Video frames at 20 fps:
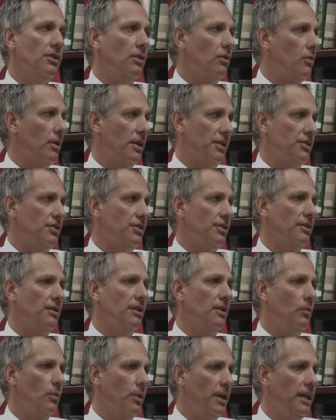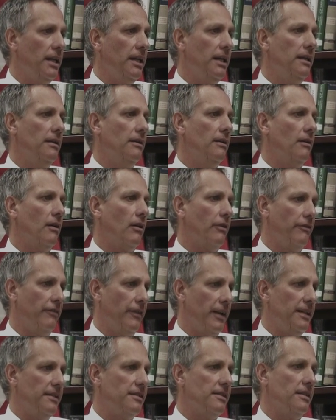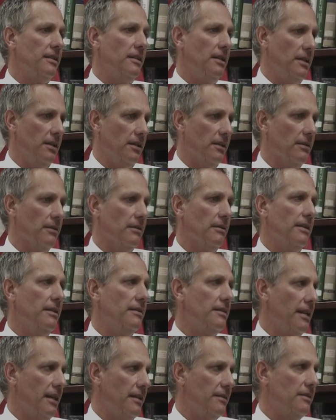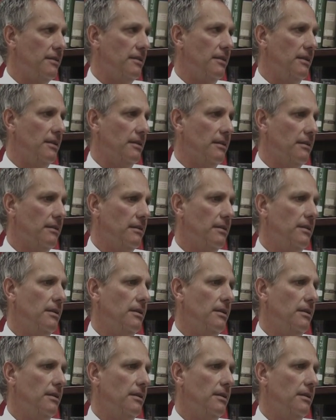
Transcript: no question that we are facing here in Tanzania